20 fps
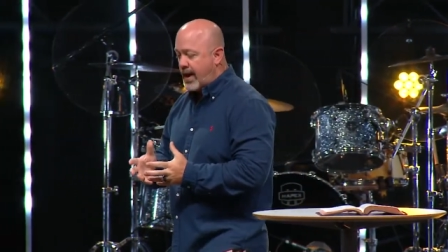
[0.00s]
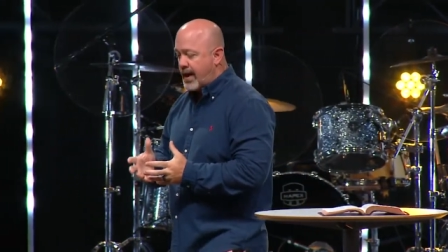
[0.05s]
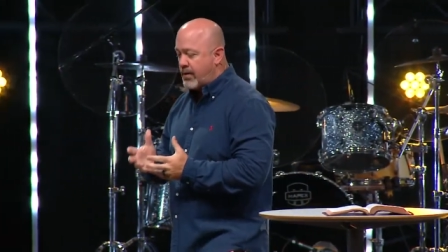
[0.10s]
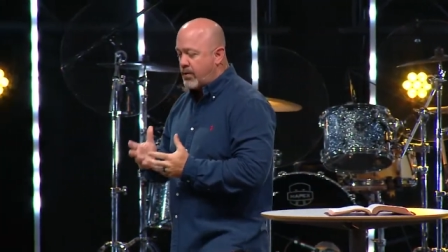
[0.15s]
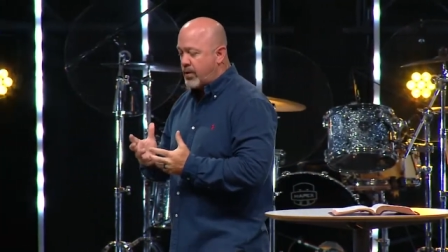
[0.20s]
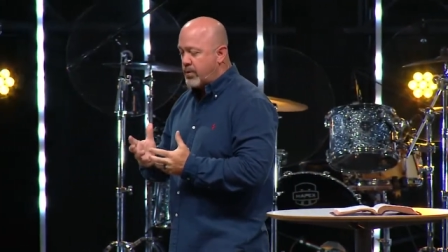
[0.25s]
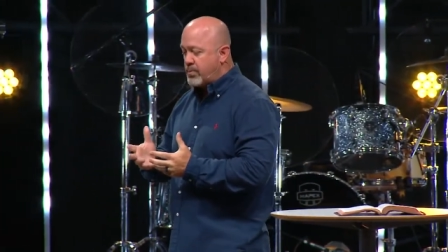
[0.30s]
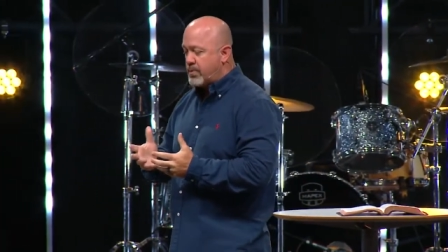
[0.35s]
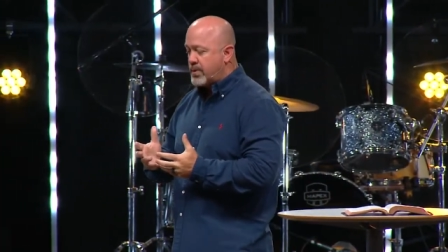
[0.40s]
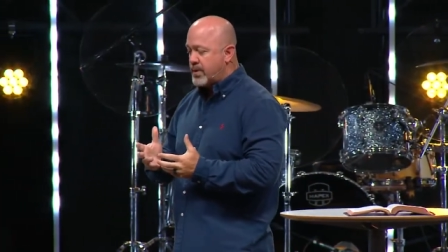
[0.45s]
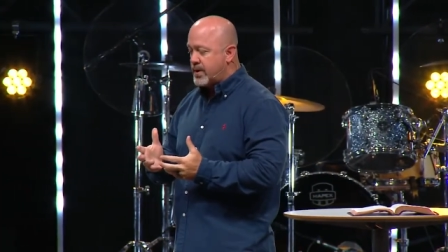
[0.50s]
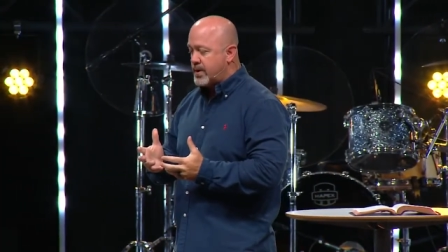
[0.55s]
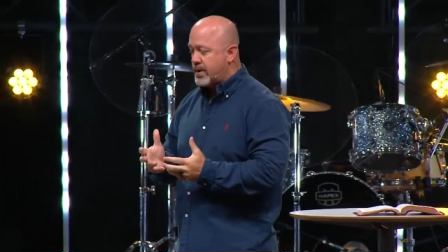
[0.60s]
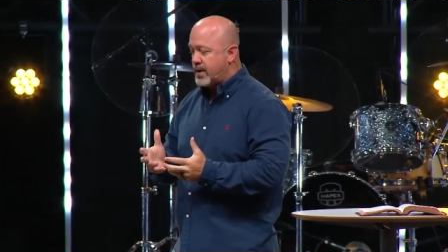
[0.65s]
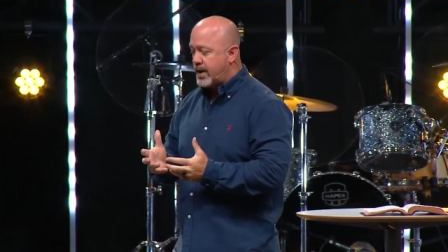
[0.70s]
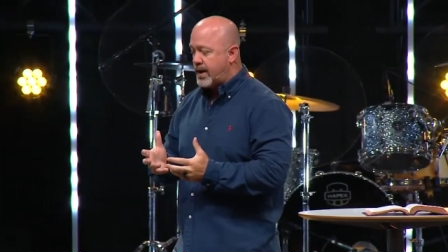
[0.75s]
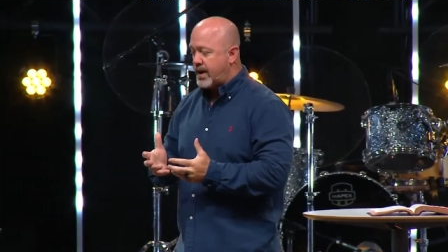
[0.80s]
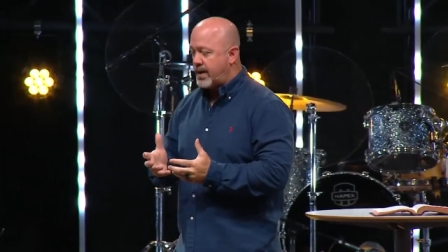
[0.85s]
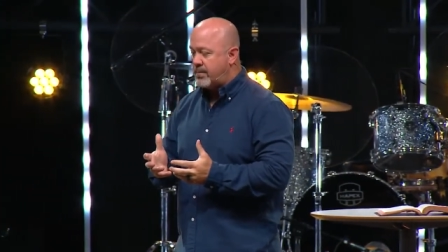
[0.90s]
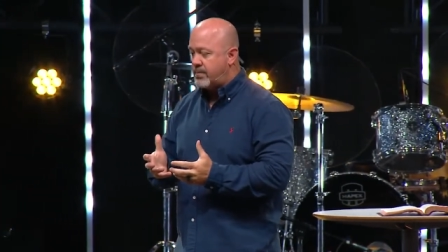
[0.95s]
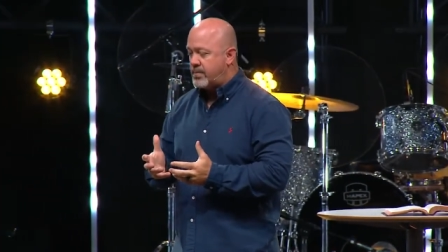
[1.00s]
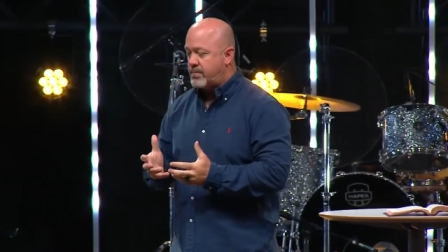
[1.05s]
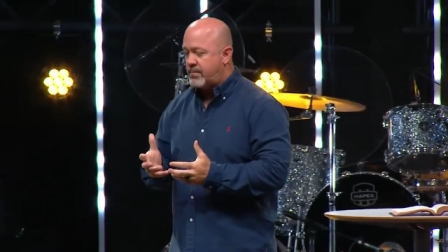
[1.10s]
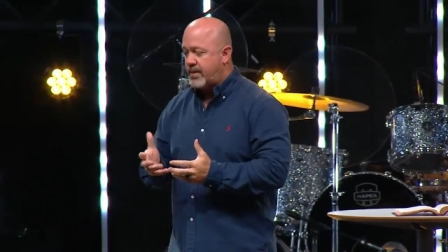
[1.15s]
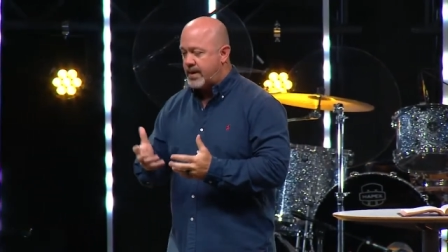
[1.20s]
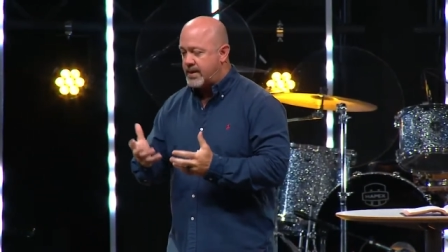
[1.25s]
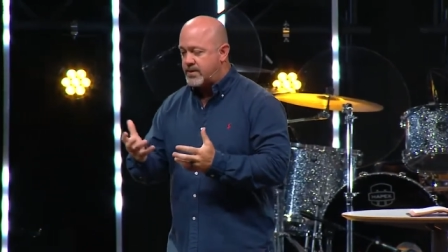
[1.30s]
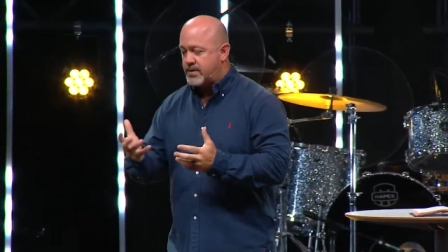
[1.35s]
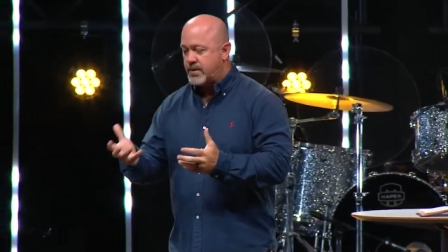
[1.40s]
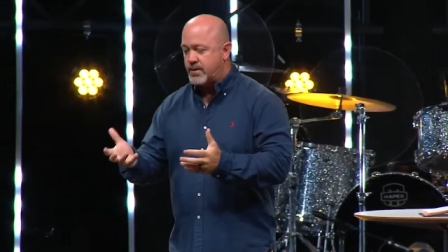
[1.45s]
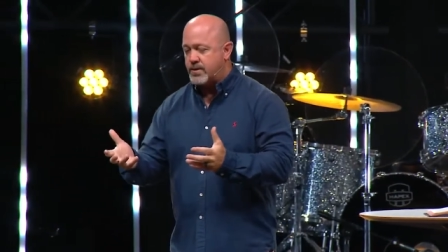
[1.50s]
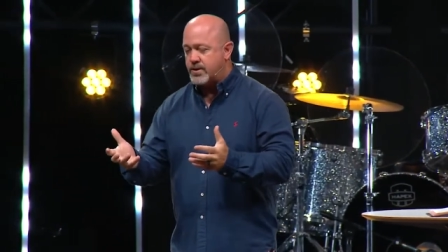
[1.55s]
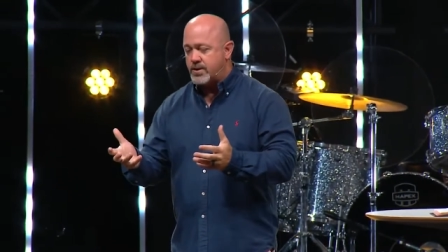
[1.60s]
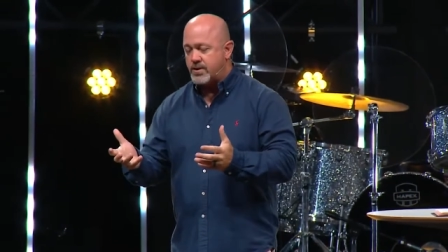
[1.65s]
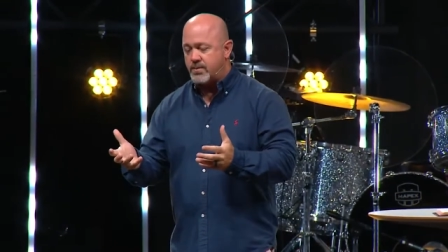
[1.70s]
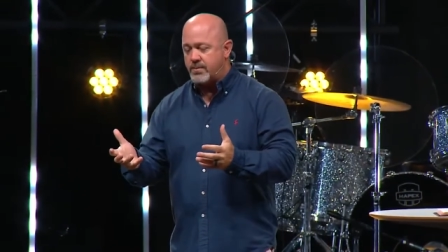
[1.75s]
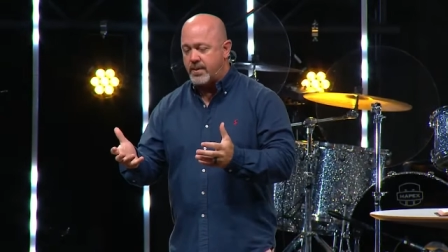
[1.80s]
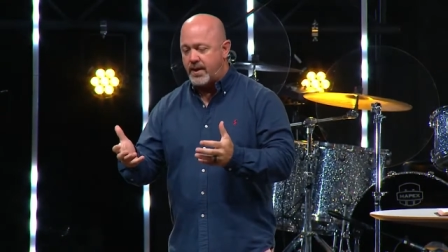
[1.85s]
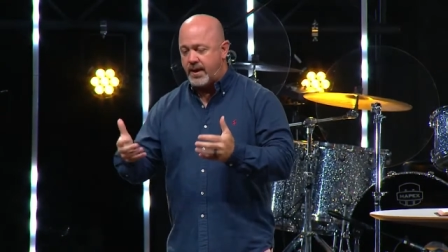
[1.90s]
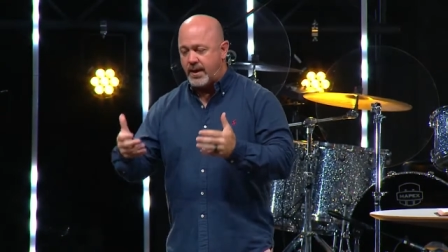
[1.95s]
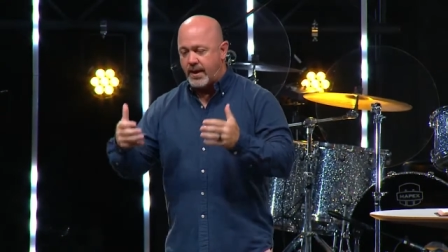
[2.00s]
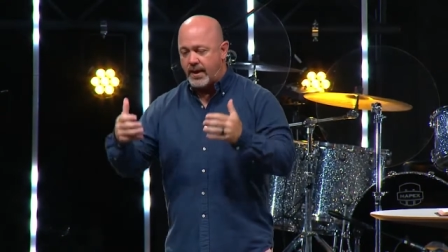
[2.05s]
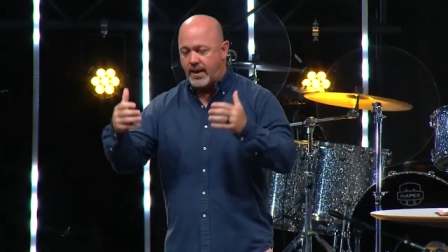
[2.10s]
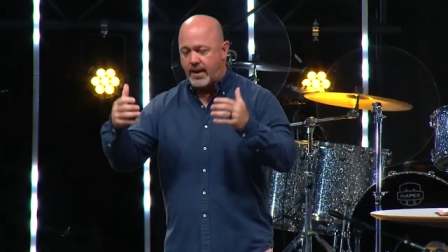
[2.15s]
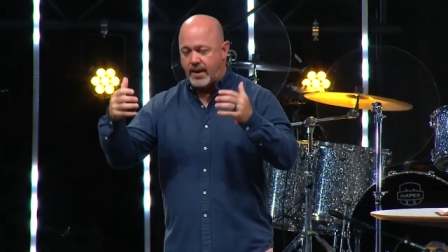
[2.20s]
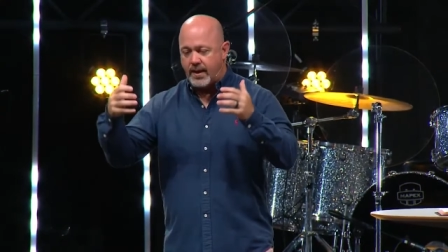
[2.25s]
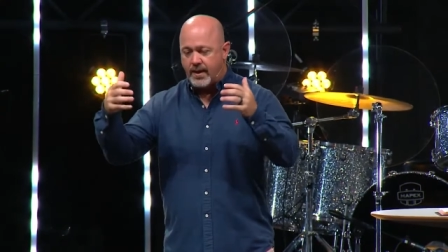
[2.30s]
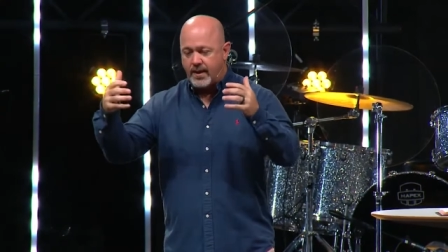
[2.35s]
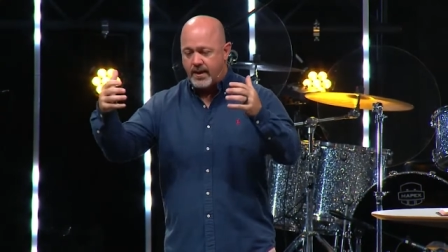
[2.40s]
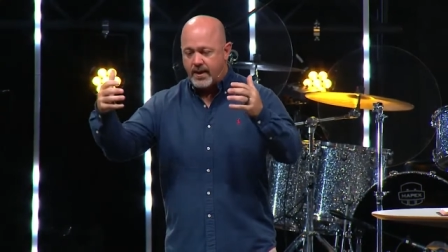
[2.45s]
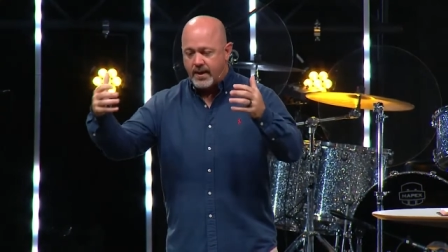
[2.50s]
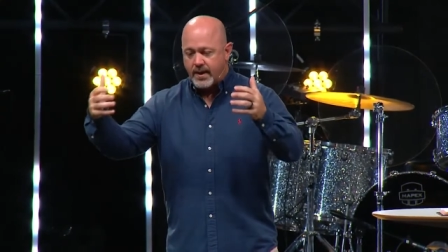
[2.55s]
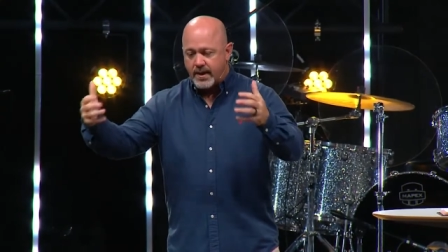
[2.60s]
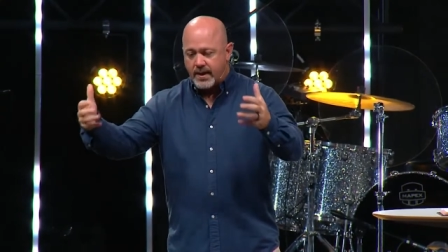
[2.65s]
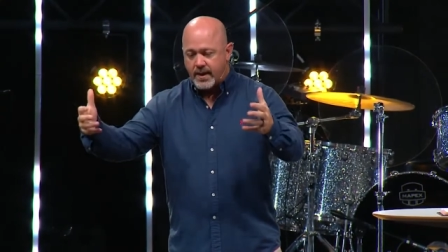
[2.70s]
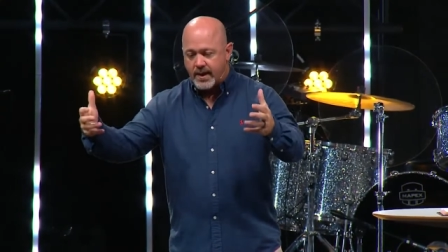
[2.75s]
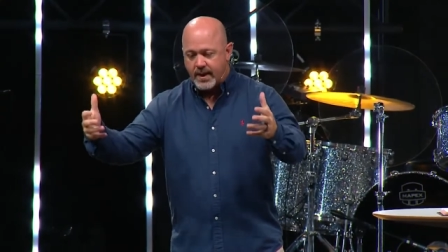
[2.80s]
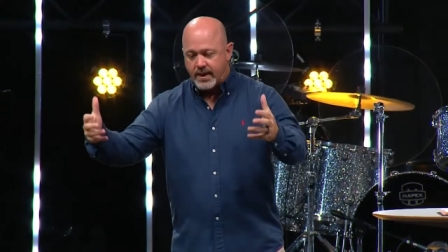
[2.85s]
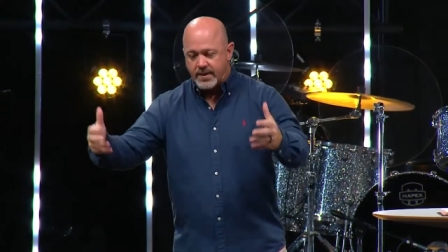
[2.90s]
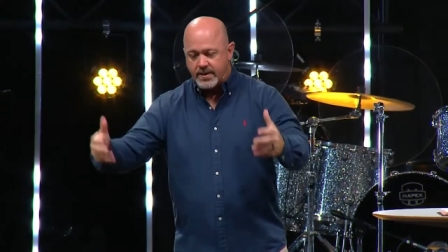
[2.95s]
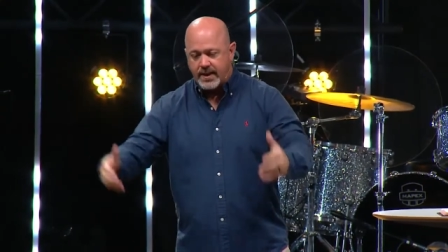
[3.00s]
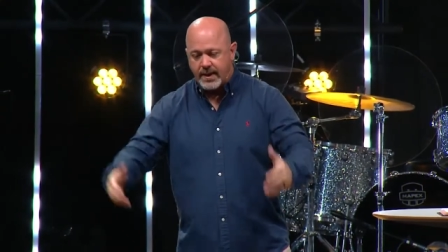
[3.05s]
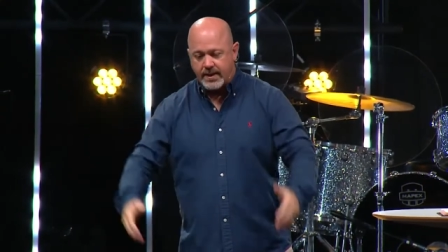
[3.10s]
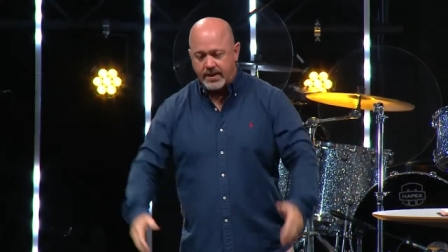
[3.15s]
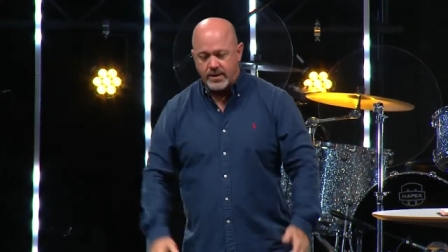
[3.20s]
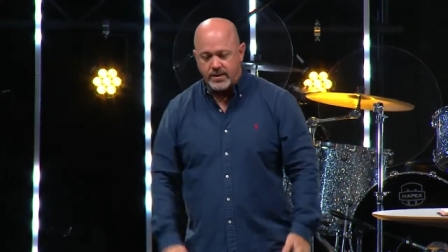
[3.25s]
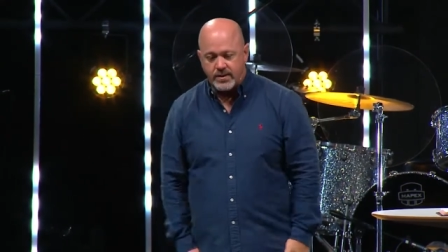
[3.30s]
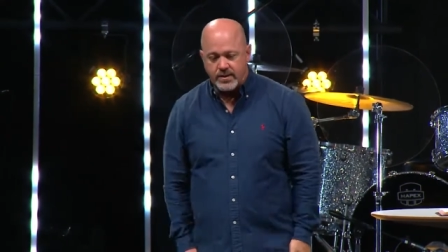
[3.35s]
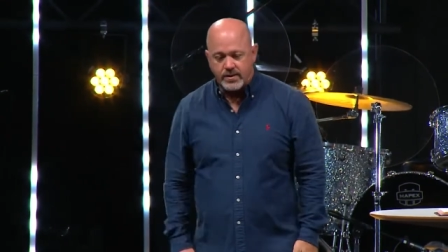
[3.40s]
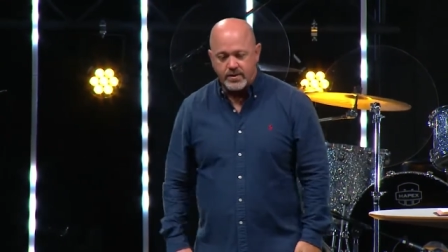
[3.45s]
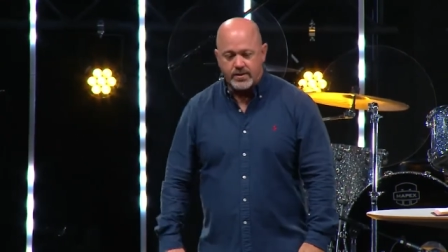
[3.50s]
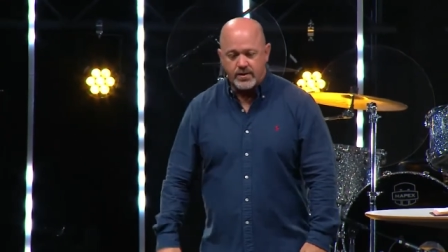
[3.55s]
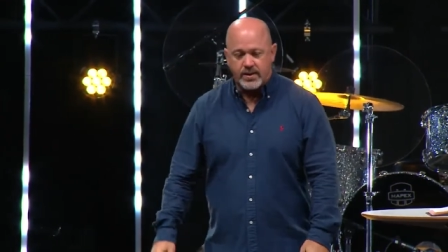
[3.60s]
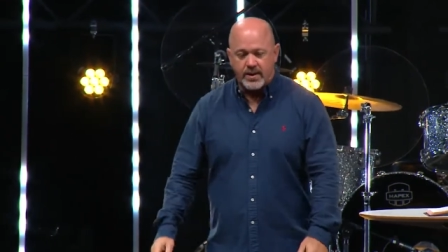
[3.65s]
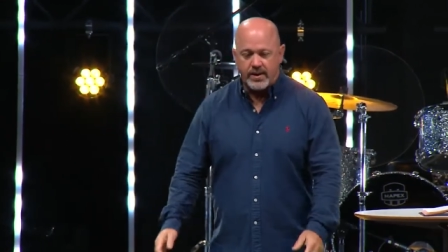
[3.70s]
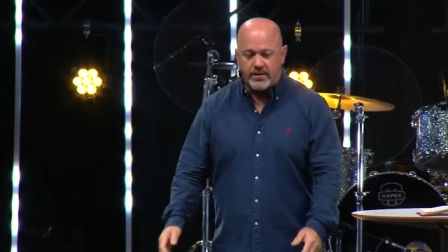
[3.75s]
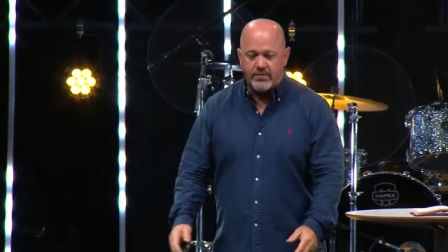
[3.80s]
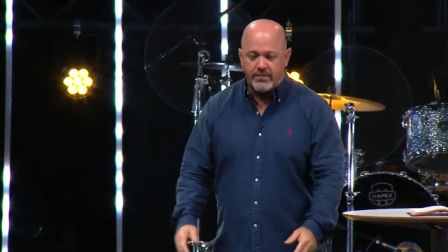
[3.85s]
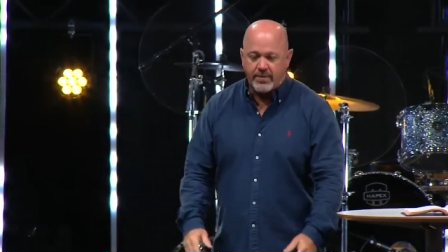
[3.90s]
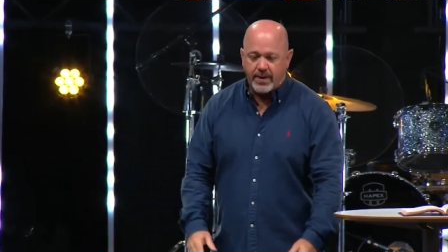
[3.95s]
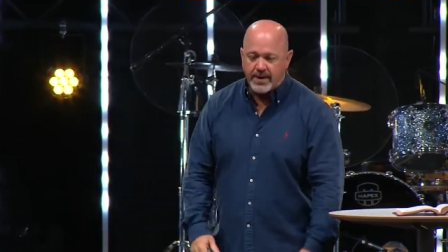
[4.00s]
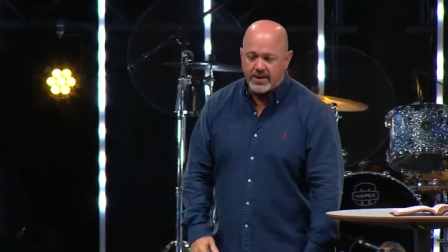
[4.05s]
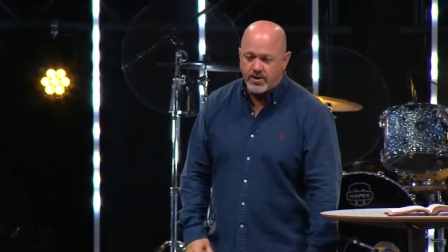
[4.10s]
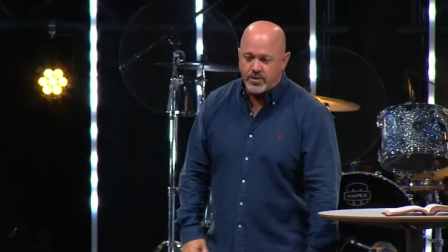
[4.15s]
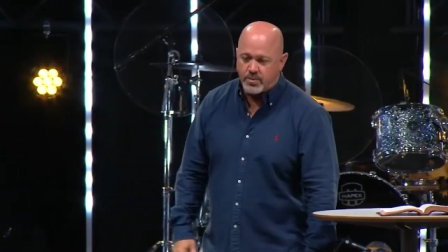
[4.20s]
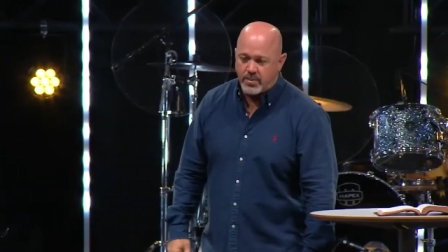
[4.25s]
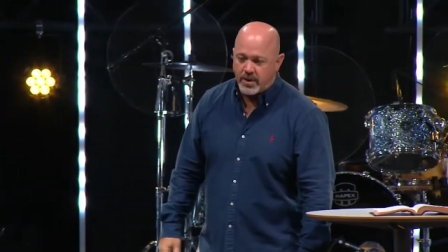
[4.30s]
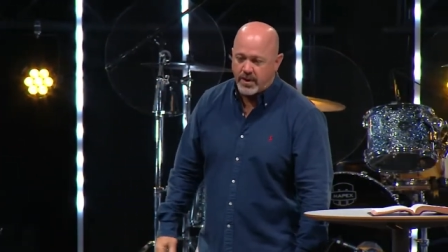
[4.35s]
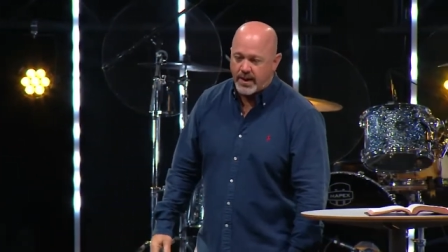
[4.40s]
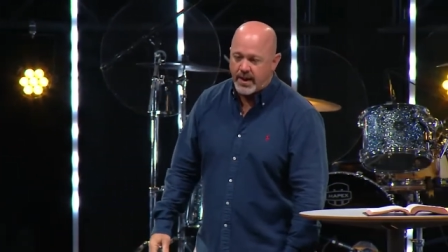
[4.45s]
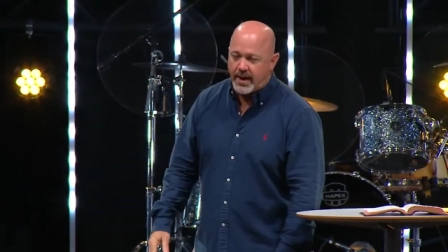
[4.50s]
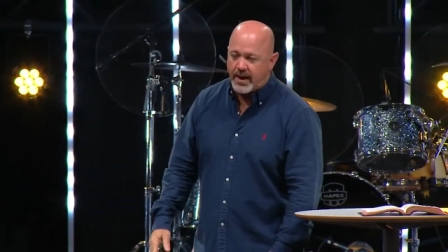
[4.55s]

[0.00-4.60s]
I will pull up my social media contact, is usually Facebook,